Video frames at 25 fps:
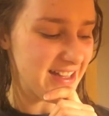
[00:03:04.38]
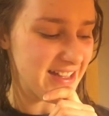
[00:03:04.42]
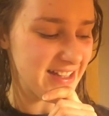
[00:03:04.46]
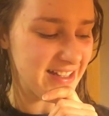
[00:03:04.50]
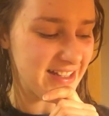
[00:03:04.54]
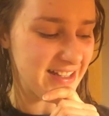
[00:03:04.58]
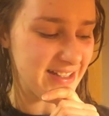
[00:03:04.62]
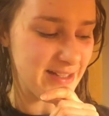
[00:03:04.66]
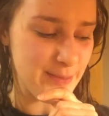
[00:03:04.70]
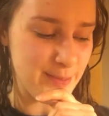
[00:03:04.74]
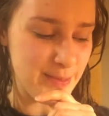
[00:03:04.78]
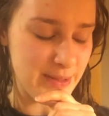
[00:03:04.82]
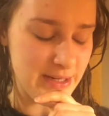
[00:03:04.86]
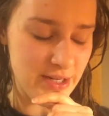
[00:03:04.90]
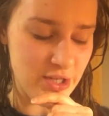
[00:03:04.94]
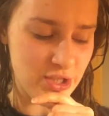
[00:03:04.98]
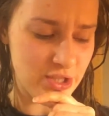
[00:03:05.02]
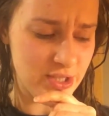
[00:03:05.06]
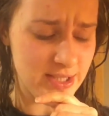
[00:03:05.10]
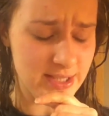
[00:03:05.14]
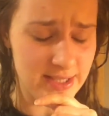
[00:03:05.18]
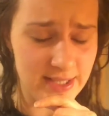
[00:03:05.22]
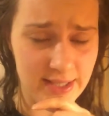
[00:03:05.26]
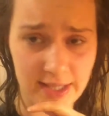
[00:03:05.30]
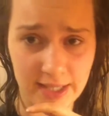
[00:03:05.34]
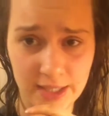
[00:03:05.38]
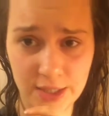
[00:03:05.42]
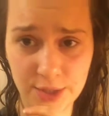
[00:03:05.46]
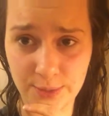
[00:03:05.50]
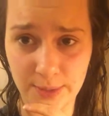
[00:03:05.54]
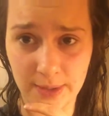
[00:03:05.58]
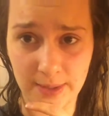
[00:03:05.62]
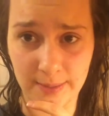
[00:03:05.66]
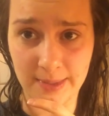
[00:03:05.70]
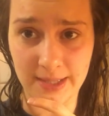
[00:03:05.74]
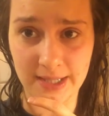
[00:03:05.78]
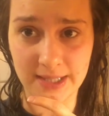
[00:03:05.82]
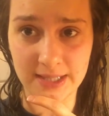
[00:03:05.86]
but I just did like
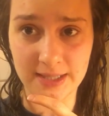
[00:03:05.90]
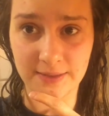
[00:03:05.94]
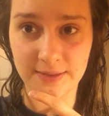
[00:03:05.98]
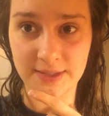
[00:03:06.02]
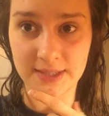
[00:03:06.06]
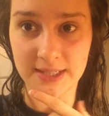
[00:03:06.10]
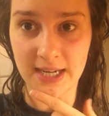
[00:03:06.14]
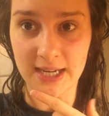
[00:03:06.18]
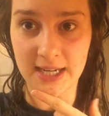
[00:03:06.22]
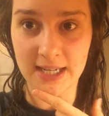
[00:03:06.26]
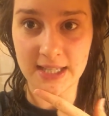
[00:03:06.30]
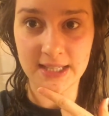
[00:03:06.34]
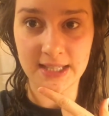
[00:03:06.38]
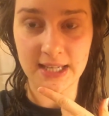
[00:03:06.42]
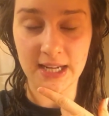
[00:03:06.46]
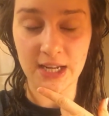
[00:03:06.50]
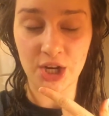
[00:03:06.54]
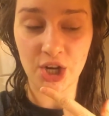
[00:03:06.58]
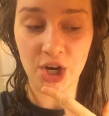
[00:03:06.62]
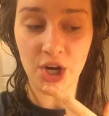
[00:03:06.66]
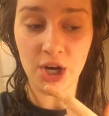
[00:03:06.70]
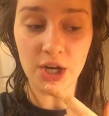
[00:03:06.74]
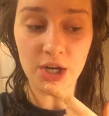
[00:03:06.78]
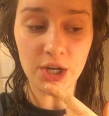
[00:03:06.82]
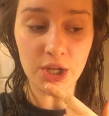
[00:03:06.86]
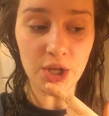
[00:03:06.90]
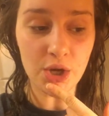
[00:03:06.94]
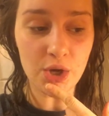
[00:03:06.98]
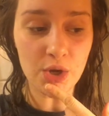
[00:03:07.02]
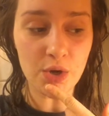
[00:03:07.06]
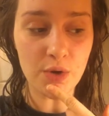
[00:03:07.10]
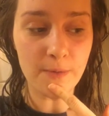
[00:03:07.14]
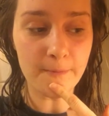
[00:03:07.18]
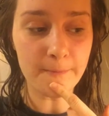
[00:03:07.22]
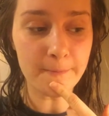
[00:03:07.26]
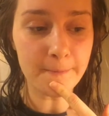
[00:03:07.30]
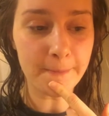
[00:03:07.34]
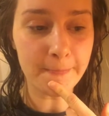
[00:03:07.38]
20 minutes of steady state
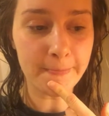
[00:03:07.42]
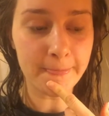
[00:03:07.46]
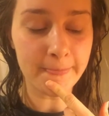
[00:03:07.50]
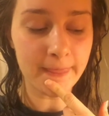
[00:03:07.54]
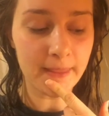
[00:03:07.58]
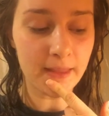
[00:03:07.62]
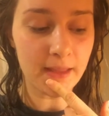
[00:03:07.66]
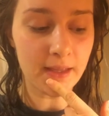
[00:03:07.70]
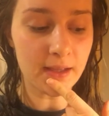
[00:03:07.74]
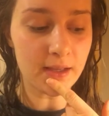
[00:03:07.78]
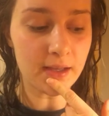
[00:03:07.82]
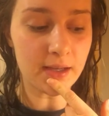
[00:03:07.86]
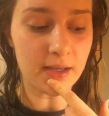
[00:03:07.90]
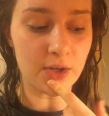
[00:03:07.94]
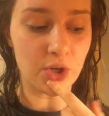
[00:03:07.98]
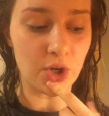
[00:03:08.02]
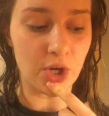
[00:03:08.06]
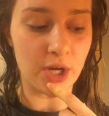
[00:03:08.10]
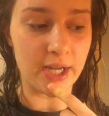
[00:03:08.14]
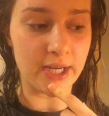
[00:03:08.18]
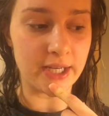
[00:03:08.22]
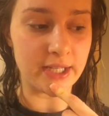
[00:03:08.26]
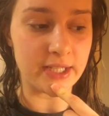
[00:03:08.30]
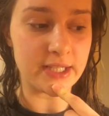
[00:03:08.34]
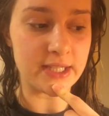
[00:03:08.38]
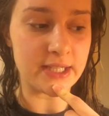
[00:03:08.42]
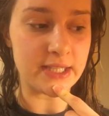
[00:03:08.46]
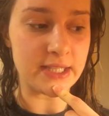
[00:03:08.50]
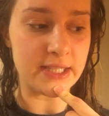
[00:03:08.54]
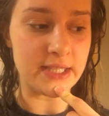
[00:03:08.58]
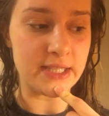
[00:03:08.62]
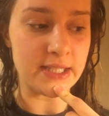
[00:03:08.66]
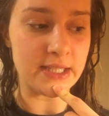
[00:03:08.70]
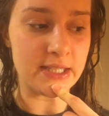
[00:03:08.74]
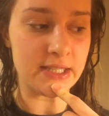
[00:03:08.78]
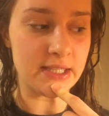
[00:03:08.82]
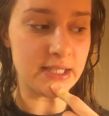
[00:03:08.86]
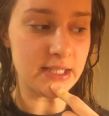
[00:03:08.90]
cardio on
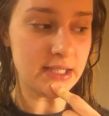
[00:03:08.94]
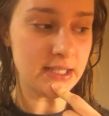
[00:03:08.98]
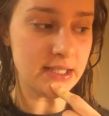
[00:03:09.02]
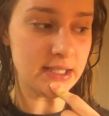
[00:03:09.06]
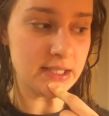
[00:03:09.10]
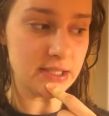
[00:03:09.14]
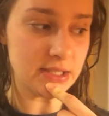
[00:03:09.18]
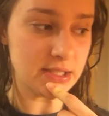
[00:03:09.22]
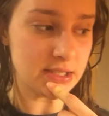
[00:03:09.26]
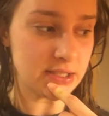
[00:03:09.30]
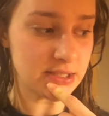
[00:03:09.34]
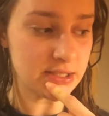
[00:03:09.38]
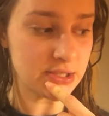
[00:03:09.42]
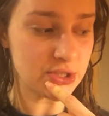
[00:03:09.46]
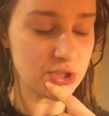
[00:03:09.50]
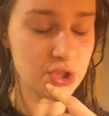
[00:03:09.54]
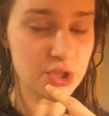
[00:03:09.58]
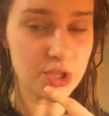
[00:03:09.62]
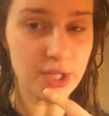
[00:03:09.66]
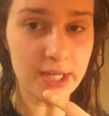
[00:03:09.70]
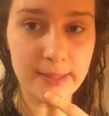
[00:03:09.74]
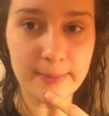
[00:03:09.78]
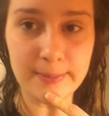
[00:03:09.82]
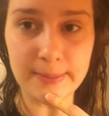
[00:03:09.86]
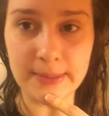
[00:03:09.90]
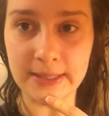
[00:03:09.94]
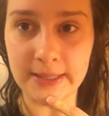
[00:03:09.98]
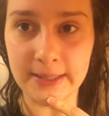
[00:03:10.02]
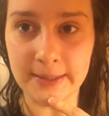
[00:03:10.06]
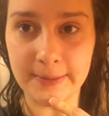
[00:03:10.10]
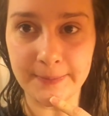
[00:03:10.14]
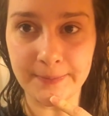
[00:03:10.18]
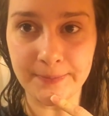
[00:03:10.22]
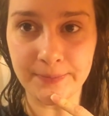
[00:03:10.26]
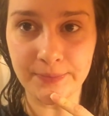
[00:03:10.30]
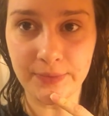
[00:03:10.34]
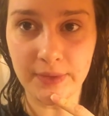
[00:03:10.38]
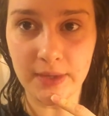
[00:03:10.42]
the
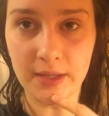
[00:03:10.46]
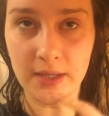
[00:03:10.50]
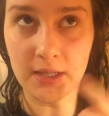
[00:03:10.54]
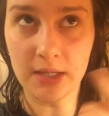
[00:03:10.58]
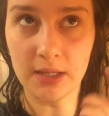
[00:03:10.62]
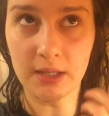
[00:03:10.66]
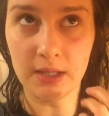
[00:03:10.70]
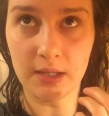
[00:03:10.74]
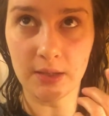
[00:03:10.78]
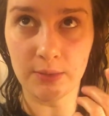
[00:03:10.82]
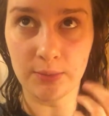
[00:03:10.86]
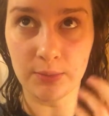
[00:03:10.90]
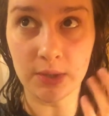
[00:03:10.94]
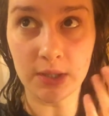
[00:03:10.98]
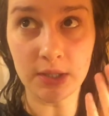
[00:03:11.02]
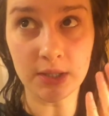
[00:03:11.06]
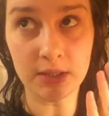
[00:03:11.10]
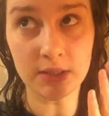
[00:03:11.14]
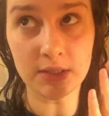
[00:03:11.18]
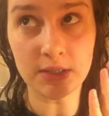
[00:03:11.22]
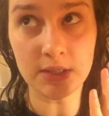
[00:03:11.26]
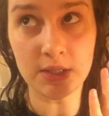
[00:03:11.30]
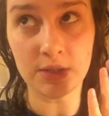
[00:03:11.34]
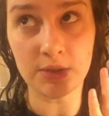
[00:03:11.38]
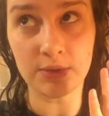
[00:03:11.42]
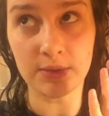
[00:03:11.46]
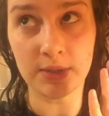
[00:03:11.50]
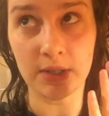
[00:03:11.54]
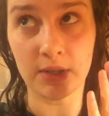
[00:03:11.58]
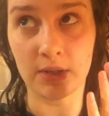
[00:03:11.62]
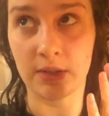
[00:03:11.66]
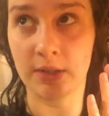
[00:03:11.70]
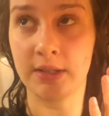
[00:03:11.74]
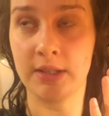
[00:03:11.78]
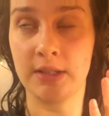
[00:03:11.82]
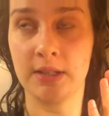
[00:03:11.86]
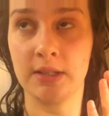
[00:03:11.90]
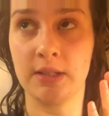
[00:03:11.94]
treadmill. Wanted to do it
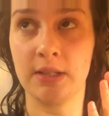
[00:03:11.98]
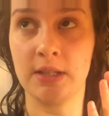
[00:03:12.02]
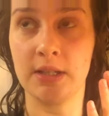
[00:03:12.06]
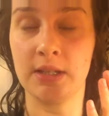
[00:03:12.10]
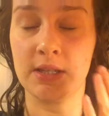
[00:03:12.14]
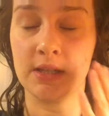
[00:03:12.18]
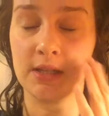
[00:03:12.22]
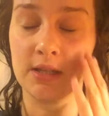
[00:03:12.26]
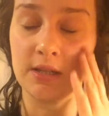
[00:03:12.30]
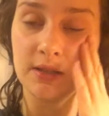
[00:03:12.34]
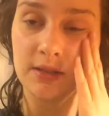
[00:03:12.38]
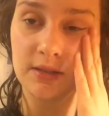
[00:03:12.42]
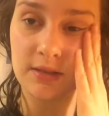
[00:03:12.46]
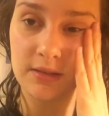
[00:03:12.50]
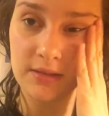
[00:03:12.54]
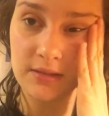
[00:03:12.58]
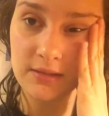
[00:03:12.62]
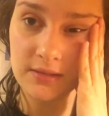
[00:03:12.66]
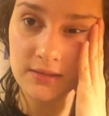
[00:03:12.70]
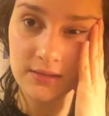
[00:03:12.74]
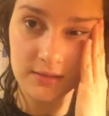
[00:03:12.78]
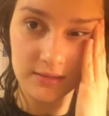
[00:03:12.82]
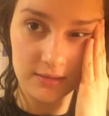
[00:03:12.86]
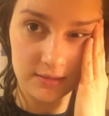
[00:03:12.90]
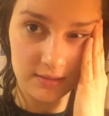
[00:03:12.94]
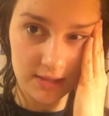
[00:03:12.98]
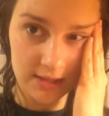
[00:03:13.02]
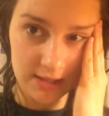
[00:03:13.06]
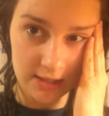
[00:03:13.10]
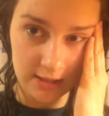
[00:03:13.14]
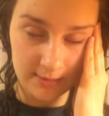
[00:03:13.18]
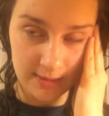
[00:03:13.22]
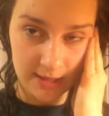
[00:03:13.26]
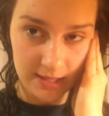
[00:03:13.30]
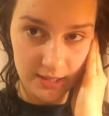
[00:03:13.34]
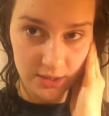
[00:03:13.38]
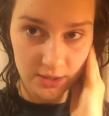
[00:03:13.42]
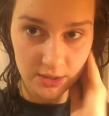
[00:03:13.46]
on the
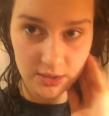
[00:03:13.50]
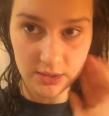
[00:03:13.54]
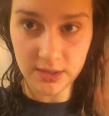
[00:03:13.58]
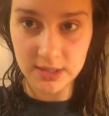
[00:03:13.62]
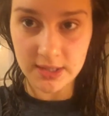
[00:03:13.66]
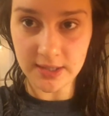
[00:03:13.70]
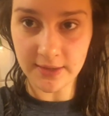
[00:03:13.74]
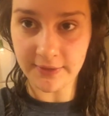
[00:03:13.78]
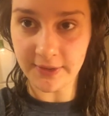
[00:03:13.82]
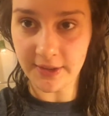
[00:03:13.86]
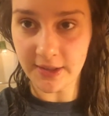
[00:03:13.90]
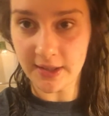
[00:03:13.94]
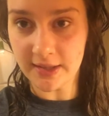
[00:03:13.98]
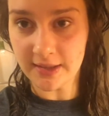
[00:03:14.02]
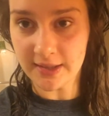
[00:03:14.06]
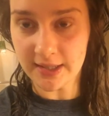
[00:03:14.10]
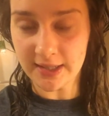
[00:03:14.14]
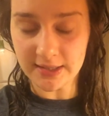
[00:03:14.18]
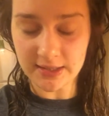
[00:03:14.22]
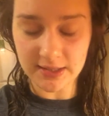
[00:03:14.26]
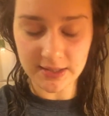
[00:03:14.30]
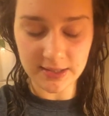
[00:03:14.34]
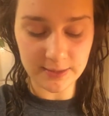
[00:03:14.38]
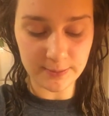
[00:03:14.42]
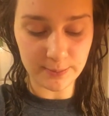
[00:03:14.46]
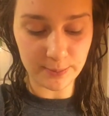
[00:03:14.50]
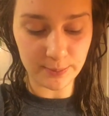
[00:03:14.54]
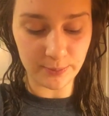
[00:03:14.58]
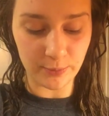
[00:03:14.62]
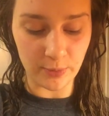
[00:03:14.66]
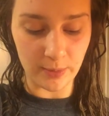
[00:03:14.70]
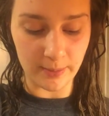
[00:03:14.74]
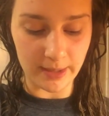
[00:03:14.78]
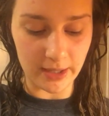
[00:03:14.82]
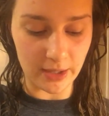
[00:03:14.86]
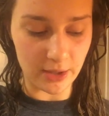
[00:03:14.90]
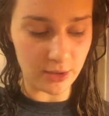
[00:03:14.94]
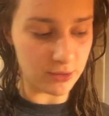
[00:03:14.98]
Stairmaster because I feel like that's
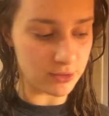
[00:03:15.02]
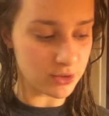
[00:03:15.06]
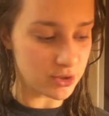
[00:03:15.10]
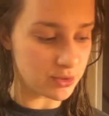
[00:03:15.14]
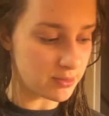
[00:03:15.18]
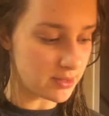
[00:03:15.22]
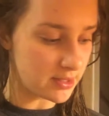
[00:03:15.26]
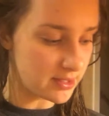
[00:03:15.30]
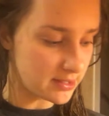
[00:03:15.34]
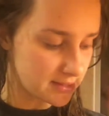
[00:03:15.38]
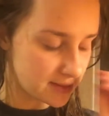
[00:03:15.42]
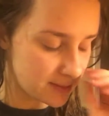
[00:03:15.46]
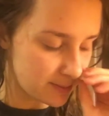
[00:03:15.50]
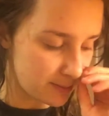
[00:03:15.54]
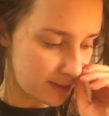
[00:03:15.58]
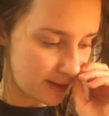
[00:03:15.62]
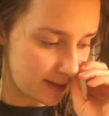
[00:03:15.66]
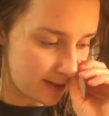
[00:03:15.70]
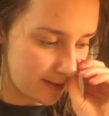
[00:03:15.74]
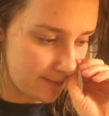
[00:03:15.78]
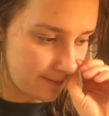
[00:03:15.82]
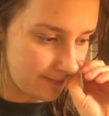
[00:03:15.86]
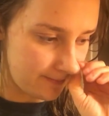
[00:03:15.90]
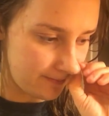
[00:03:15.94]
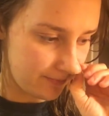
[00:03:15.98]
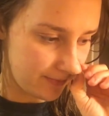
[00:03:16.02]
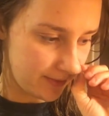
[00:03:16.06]
what my coach wants, but